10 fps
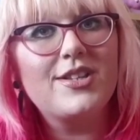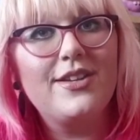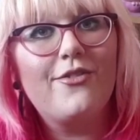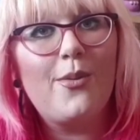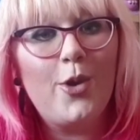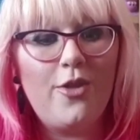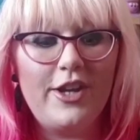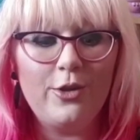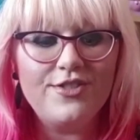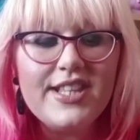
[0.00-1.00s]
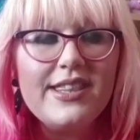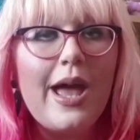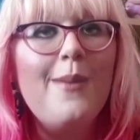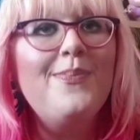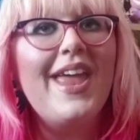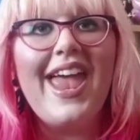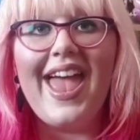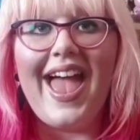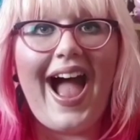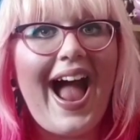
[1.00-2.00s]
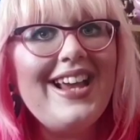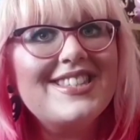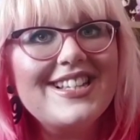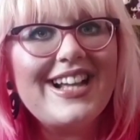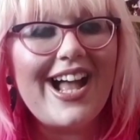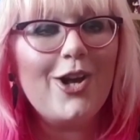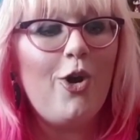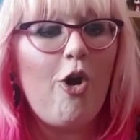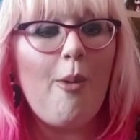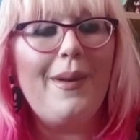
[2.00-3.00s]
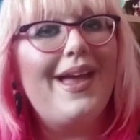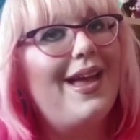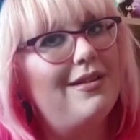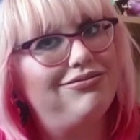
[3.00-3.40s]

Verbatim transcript: unboxing from her, then you've seen them. I still can't cope.